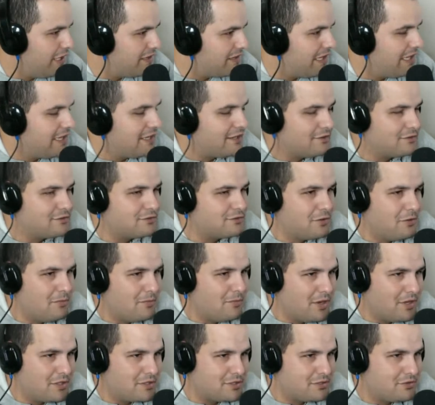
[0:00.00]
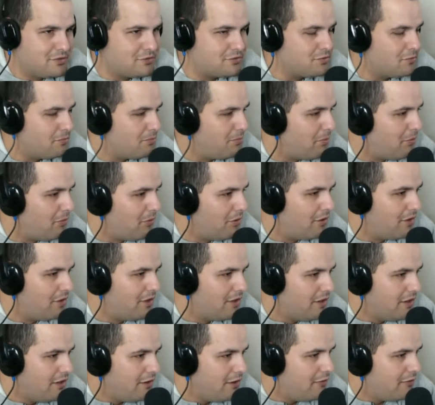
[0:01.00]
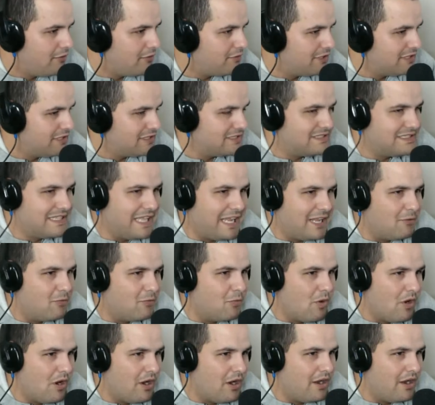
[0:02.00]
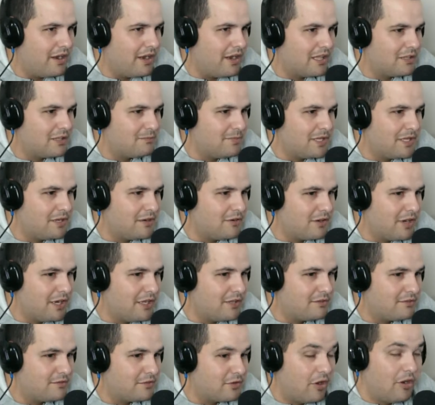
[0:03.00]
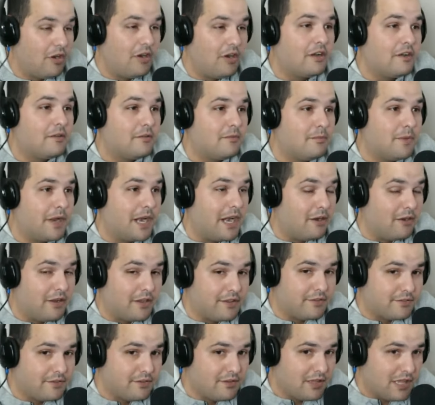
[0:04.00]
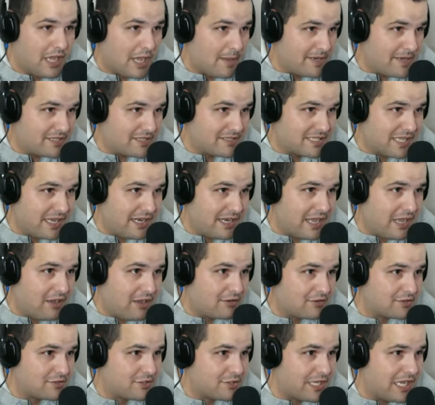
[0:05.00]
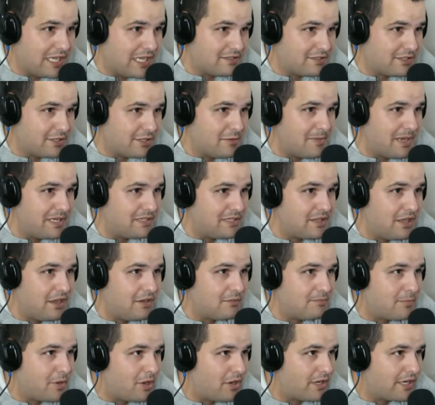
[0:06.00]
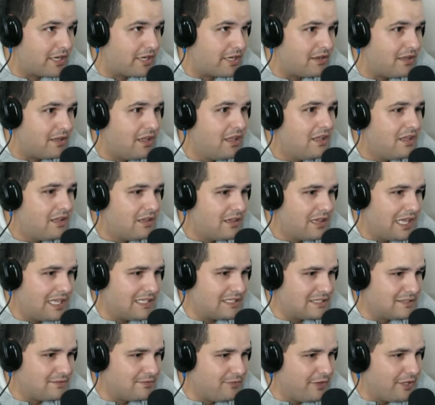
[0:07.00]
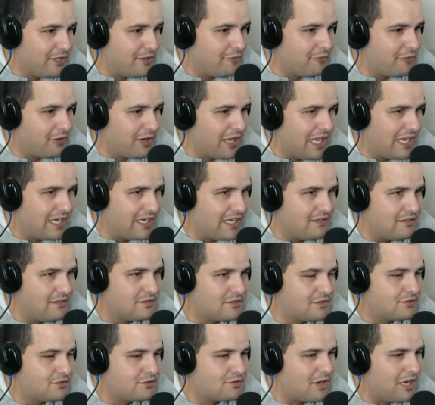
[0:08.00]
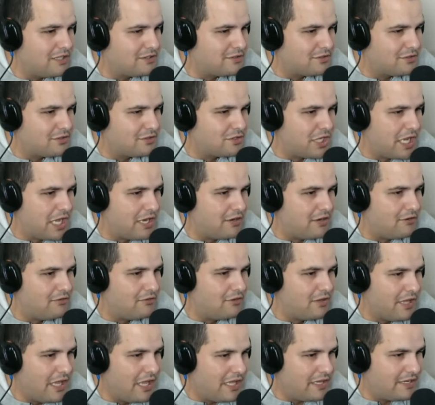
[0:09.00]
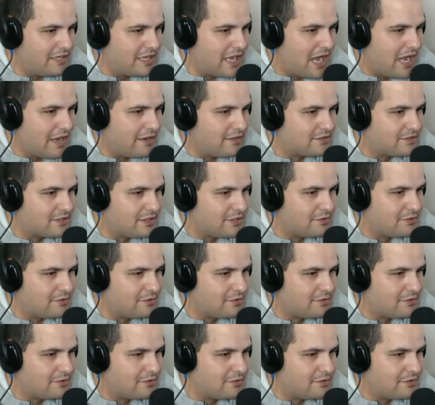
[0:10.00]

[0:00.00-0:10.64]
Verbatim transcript: thank you so much. Your support since day one has been great. So, but anyways, I'm gonna sign out because you guys hear my dog barking. Like this video if you like it. subscribe to this channel, and God is in